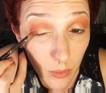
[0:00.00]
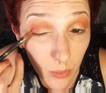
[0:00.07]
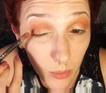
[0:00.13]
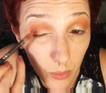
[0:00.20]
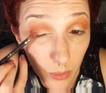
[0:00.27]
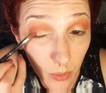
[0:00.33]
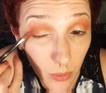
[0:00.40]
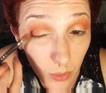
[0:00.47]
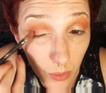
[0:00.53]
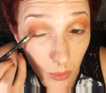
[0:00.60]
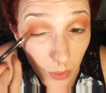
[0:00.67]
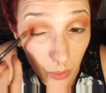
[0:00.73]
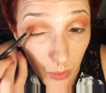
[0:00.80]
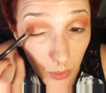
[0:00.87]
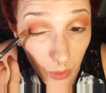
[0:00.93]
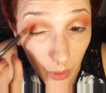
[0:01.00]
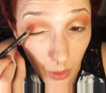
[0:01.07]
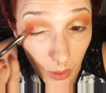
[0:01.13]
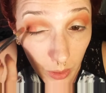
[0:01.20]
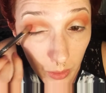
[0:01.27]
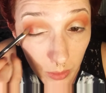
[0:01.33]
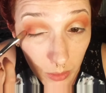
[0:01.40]
Woo!
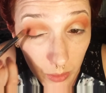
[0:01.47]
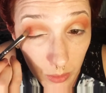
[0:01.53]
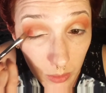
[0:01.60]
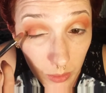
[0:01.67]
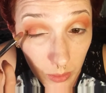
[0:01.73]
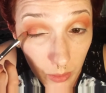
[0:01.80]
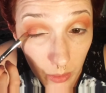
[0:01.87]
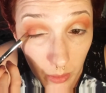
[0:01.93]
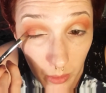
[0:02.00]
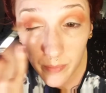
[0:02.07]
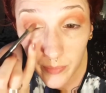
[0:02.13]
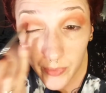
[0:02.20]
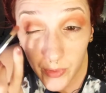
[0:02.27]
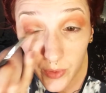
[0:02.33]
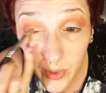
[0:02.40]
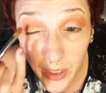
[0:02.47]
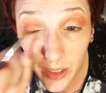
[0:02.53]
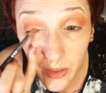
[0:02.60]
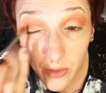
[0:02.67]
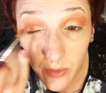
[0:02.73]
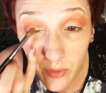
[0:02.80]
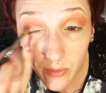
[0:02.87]
Girl, try
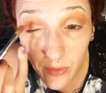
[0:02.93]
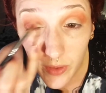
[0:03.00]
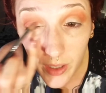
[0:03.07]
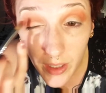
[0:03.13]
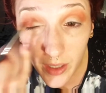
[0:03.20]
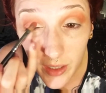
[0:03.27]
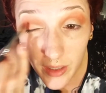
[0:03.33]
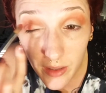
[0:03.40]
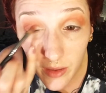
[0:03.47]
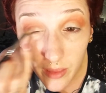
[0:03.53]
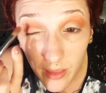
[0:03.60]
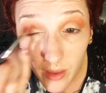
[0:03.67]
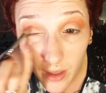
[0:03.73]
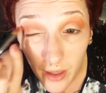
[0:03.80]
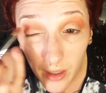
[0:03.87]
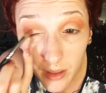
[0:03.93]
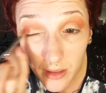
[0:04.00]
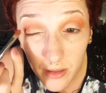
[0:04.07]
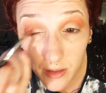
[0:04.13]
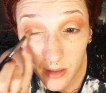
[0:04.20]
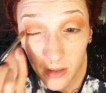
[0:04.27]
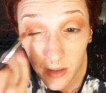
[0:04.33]
to fade that
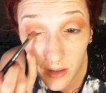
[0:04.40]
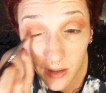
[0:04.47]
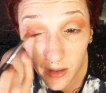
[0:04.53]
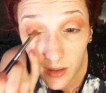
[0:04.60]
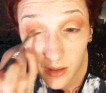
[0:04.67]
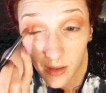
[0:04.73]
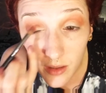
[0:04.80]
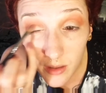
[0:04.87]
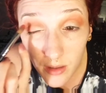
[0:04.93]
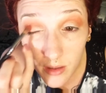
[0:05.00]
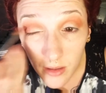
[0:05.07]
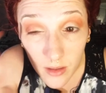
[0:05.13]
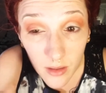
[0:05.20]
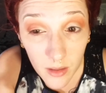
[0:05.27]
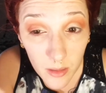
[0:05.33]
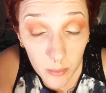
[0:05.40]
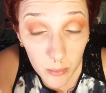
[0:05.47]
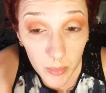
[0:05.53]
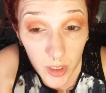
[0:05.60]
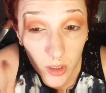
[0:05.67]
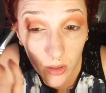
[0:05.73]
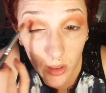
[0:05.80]

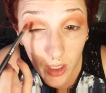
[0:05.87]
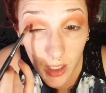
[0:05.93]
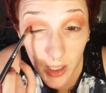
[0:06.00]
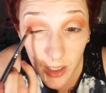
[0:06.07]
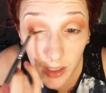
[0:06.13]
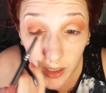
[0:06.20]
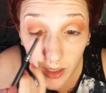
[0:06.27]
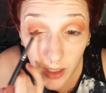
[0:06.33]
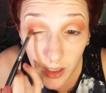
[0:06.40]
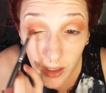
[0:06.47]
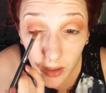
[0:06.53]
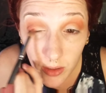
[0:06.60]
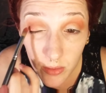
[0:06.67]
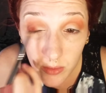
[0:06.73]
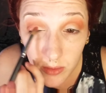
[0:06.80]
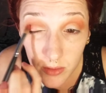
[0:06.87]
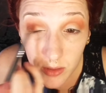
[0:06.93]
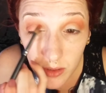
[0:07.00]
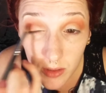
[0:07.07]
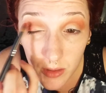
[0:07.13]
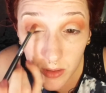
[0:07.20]
middle line out.